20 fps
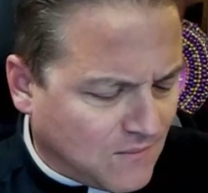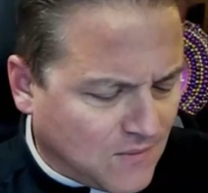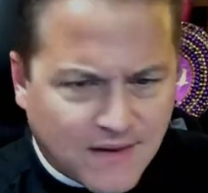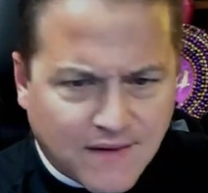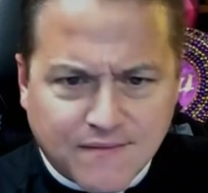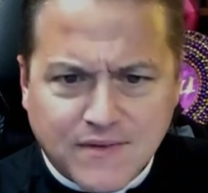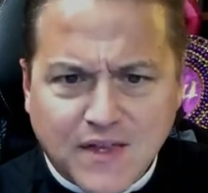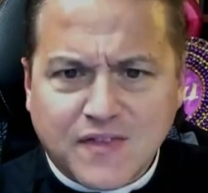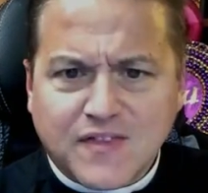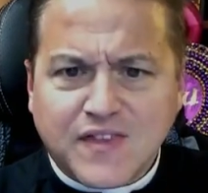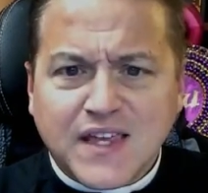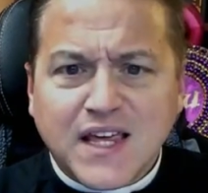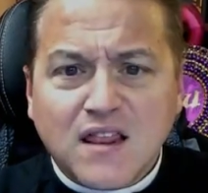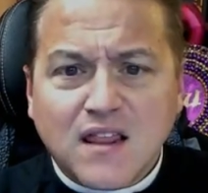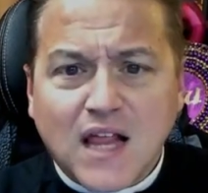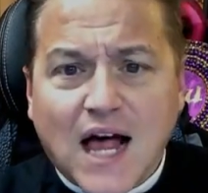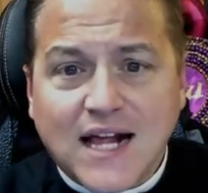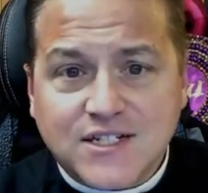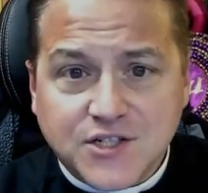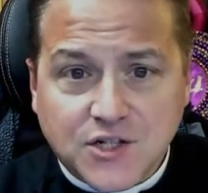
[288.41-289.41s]
uh, the
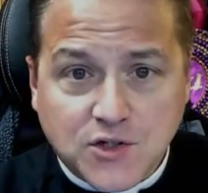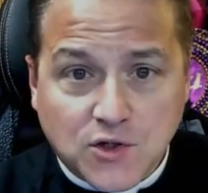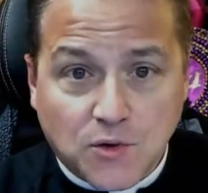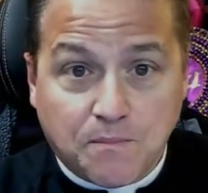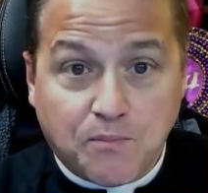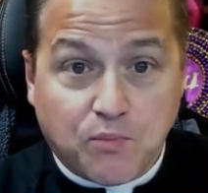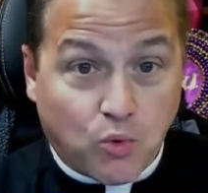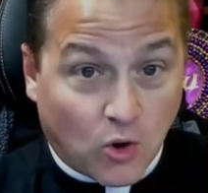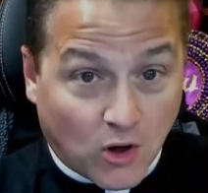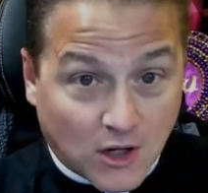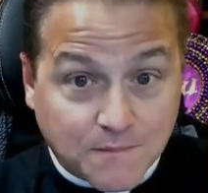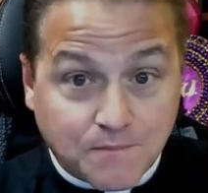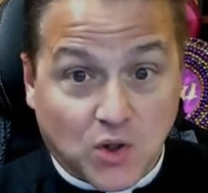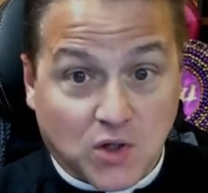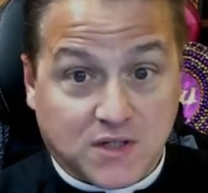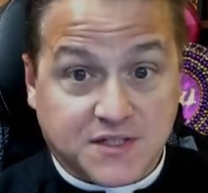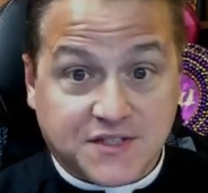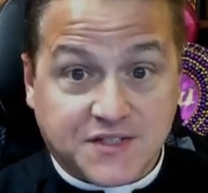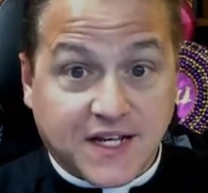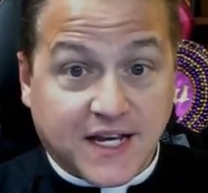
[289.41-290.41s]
theological
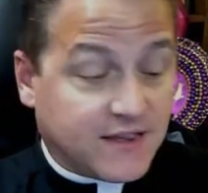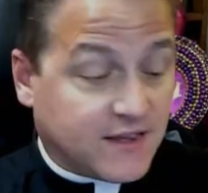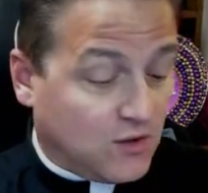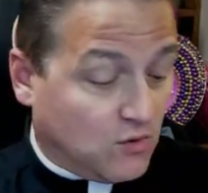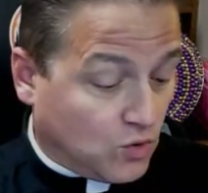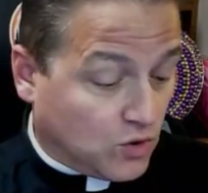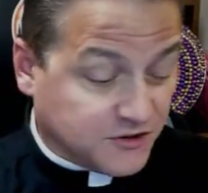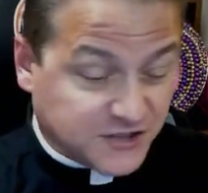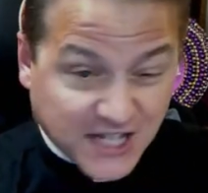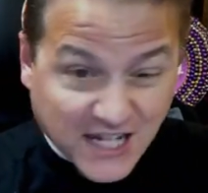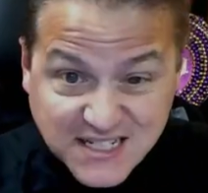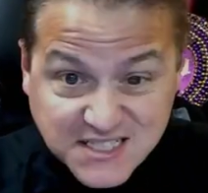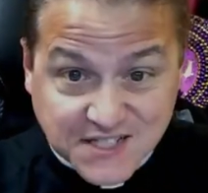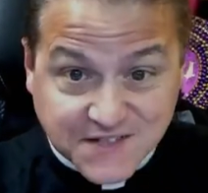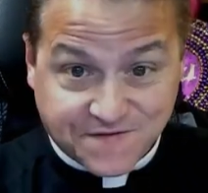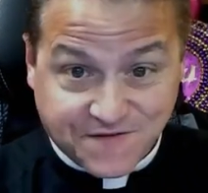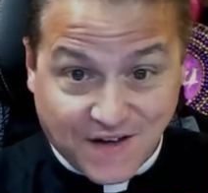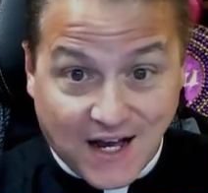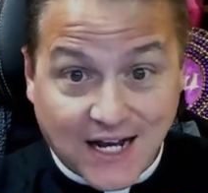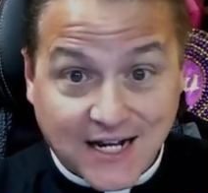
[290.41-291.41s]
workbooks say that we're
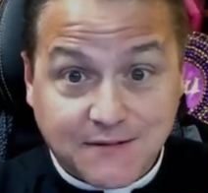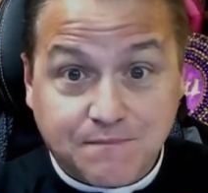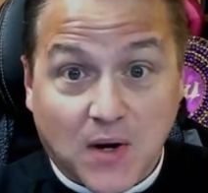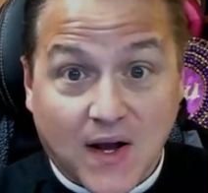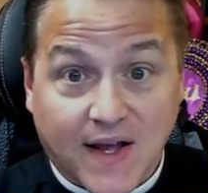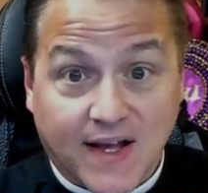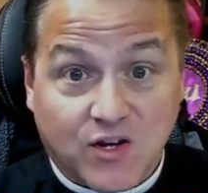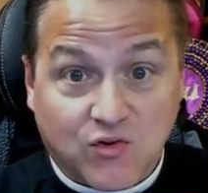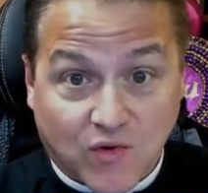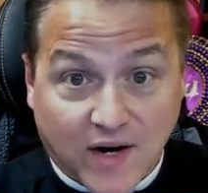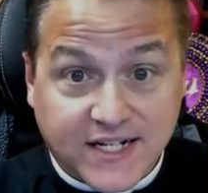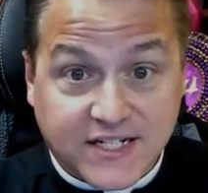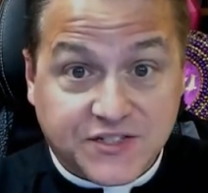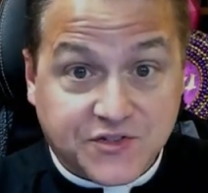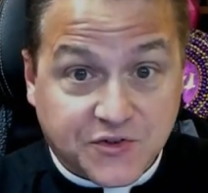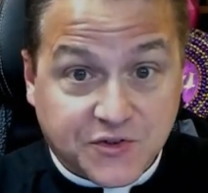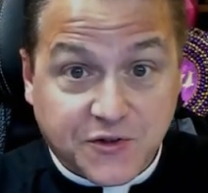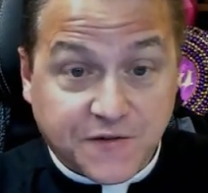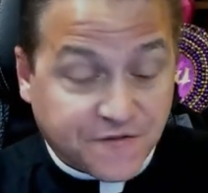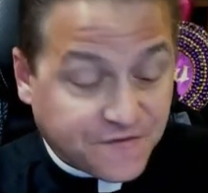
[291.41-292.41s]
justified by grace
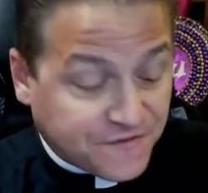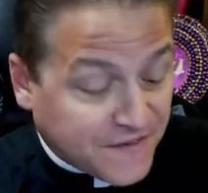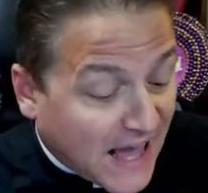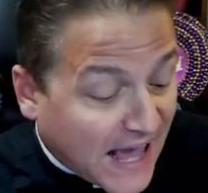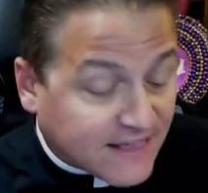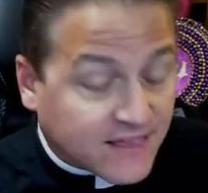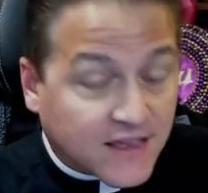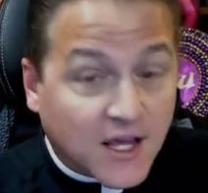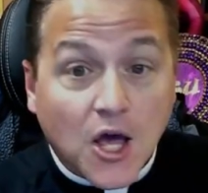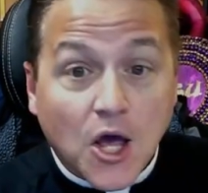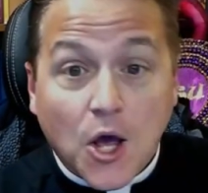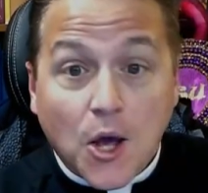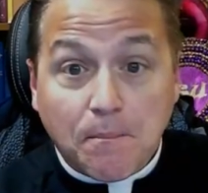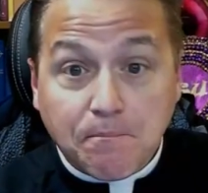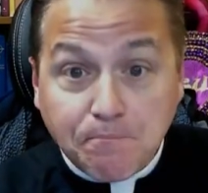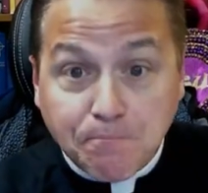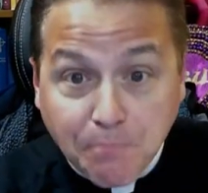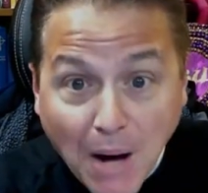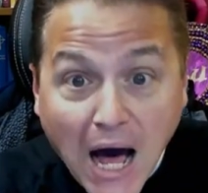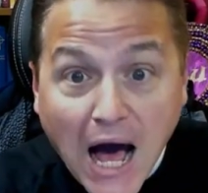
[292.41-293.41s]
through faith,
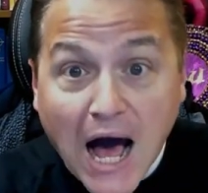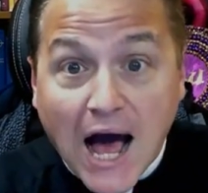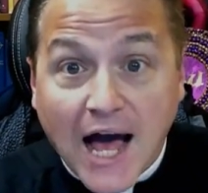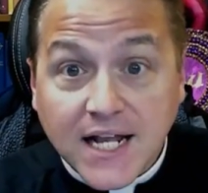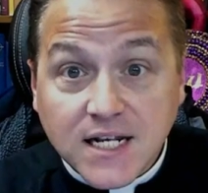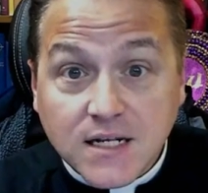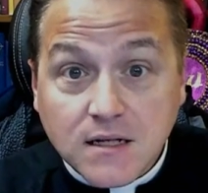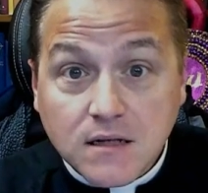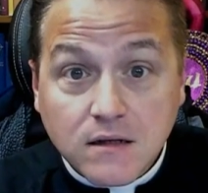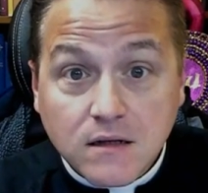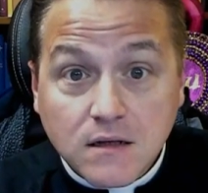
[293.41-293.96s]
but